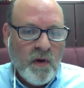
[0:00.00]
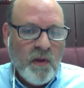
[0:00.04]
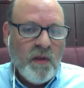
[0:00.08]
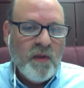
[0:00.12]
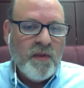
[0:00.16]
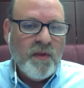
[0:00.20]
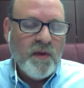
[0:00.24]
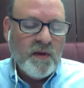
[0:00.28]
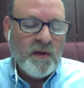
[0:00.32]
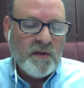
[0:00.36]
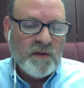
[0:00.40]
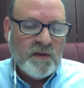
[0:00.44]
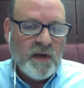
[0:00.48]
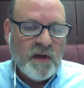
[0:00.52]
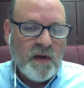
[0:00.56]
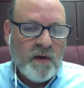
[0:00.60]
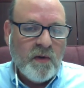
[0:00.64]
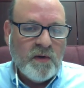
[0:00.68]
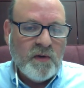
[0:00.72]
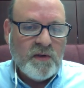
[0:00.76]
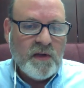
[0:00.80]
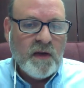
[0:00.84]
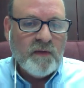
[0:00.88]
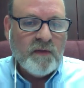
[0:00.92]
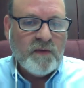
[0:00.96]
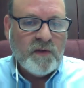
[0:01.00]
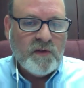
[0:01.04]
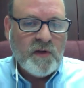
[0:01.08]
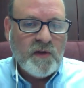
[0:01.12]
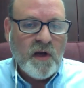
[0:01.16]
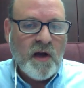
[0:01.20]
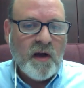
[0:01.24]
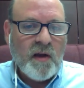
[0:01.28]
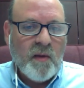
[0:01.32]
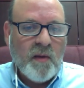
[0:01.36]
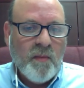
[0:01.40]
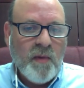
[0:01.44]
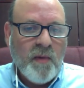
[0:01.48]
things I always have to
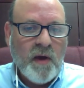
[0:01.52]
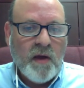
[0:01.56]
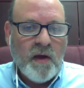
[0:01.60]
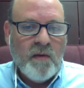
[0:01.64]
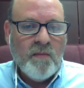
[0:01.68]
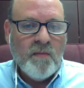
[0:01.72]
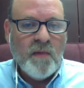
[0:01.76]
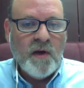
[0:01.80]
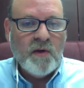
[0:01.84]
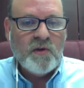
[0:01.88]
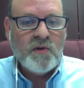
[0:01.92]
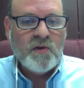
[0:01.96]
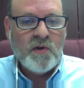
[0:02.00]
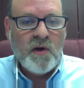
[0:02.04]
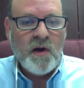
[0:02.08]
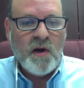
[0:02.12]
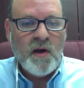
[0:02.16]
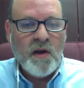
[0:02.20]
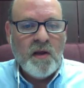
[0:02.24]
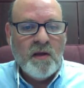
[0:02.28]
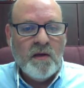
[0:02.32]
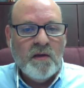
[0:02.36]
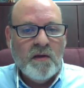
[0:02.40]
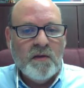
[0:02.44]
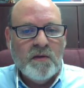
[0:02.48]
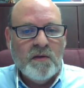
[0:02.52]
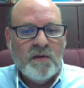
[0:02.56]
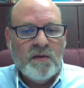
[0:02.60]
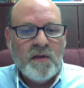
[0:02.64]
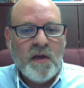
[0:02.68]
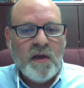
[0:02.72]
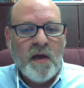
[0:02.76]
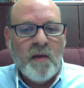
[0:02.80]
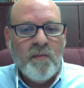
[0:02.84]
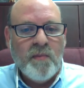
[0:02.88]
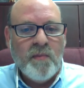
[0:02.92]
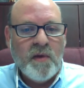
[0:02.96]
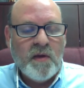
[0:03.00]
talk about in my training is
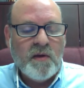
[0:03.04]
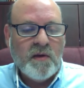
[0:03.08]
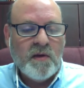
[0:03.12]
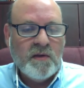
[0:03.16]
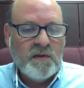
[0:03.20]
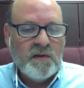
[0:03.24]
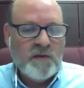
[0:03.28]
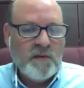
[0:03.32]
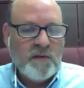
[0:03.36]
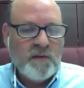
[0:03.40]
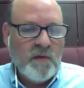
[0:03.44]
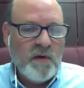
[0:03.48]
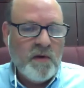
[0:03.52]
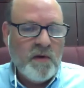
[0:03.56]
that because somebody